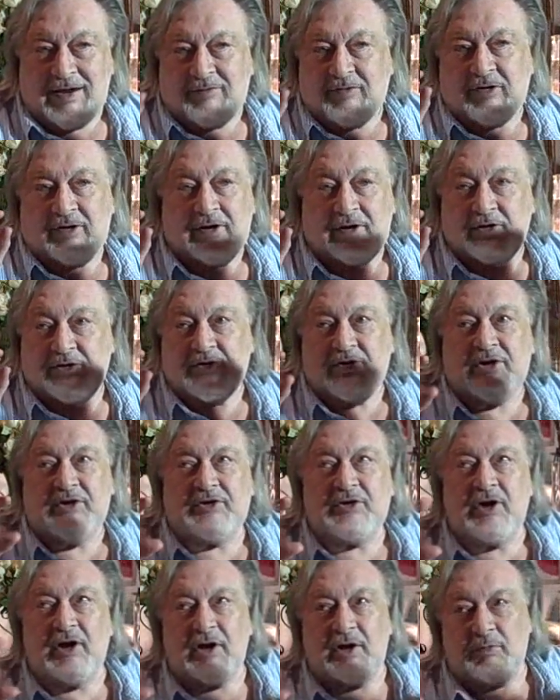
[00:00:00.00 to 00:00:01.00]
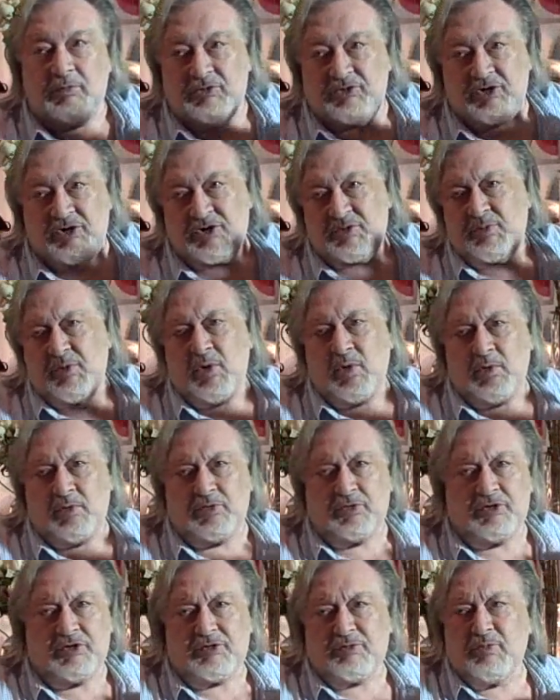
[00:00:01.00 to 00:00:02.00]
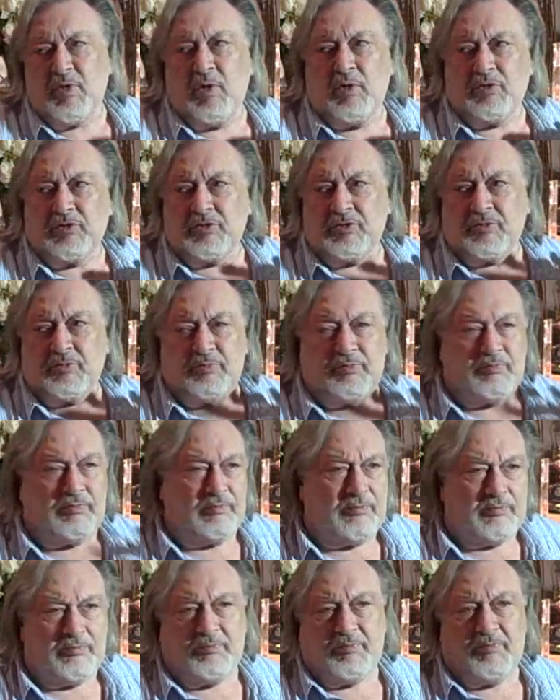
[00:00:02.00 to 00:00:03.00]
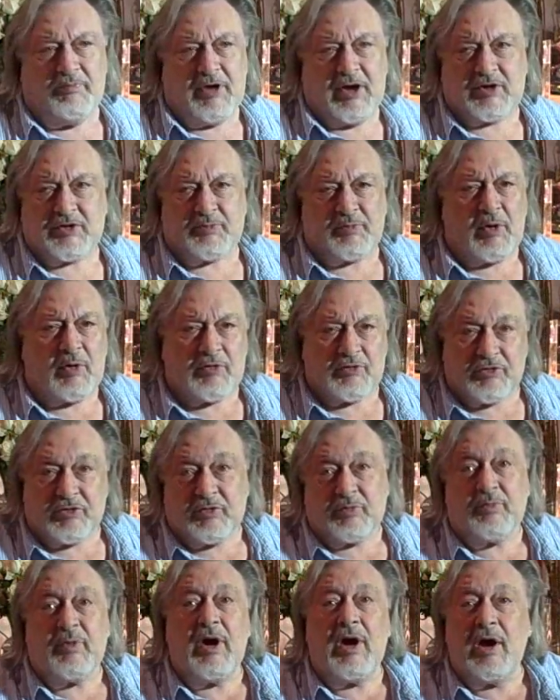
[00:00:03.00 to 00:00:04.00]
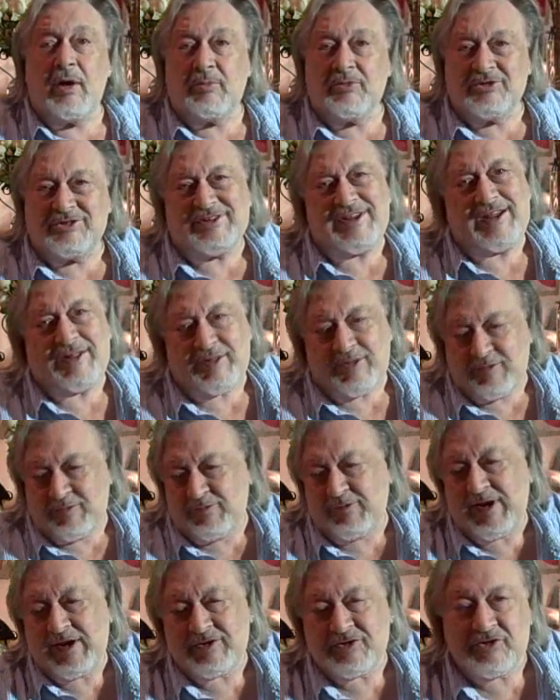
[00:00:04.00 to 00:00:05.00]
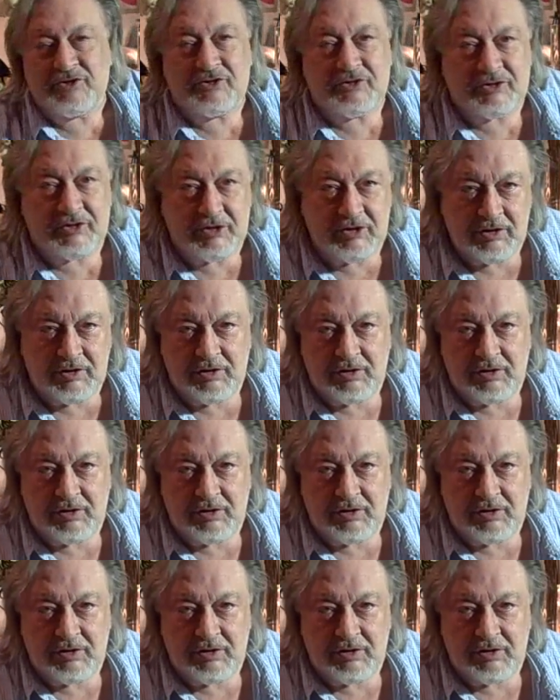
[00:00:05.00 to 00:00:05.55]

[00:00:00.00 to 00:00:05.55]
Every little detail was exposed: smokes, explosions, bombs, death, faces,